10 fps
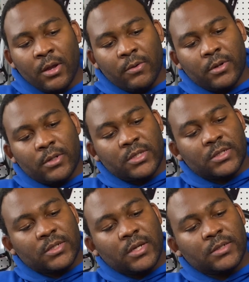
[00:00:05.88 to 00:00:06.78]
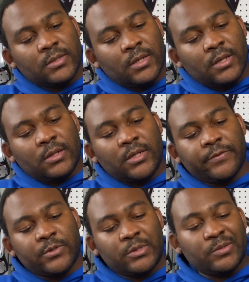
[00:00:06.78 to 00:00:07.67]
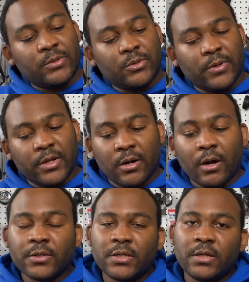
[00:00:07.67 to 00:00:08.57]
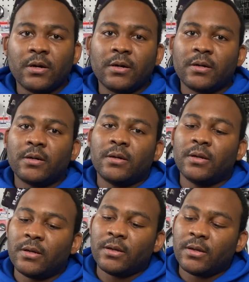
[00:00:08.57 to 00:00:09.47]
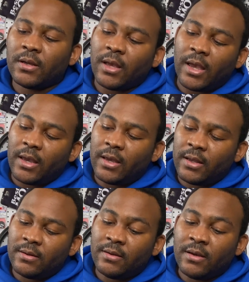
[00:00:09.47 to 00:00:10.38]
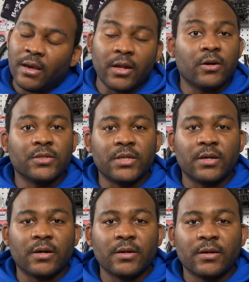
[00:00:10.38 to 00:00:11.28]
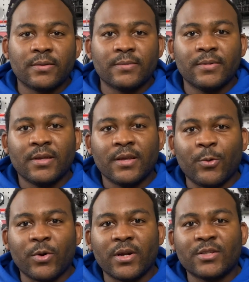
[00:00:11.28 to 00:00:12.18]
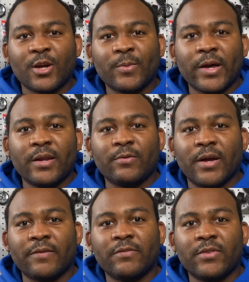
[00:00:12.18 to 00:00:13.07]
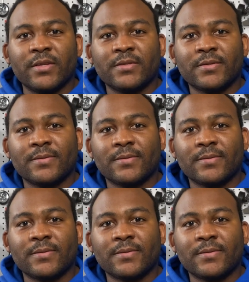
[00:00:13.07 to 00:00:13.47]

we're going to discuss the differences between an RC car and an RC car. And we're going to talk about it right after this.